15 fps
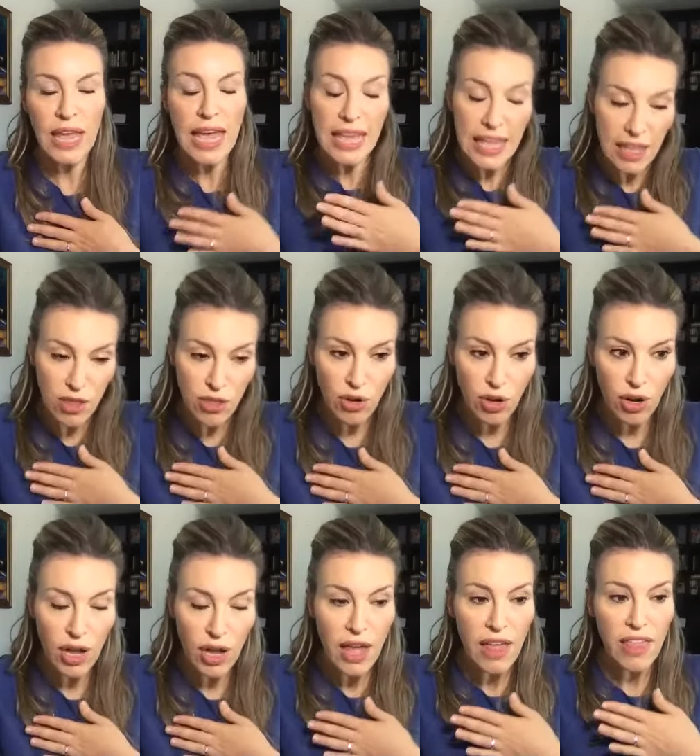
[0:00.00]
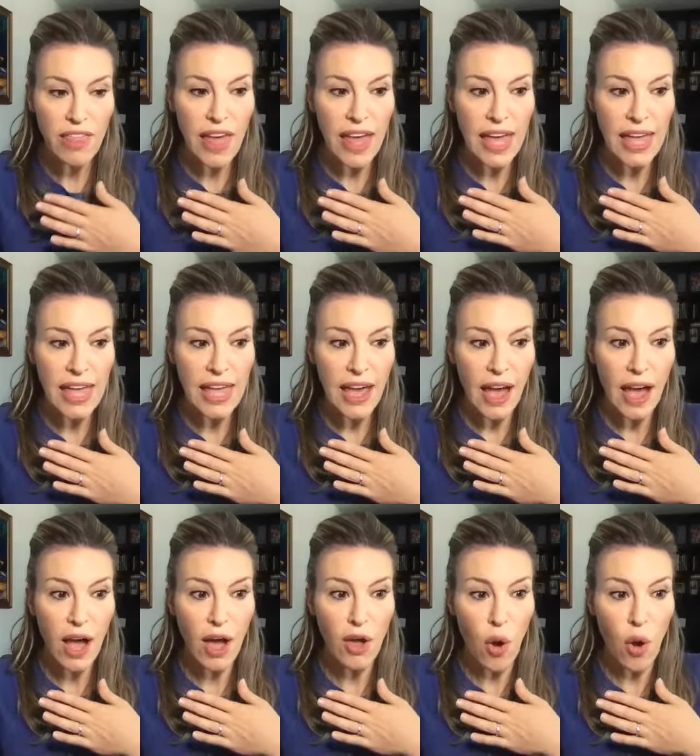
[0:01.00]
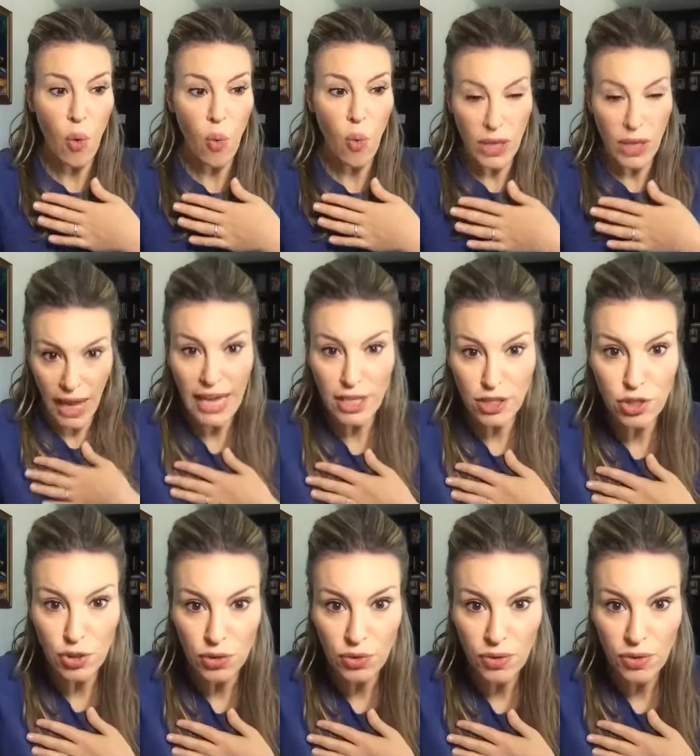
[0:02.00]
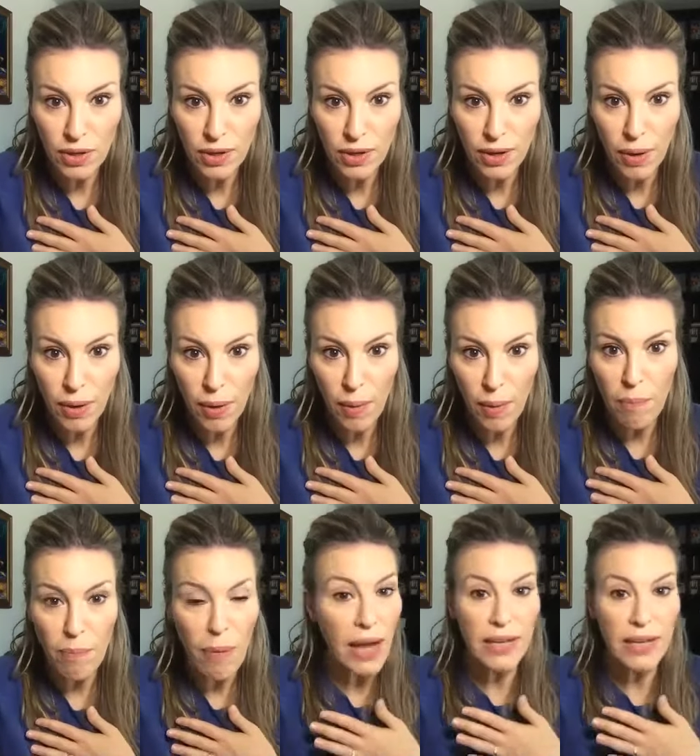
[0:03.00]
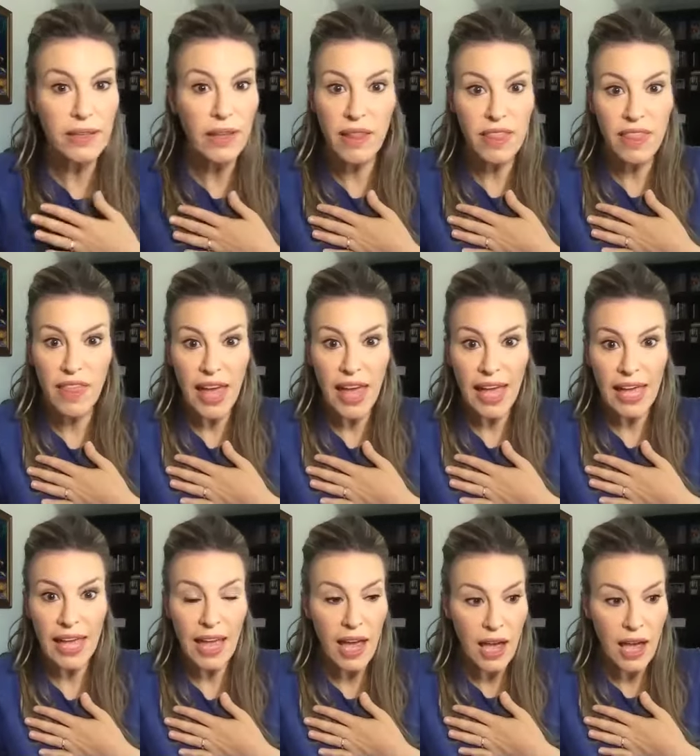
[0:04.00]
either they would like to, but they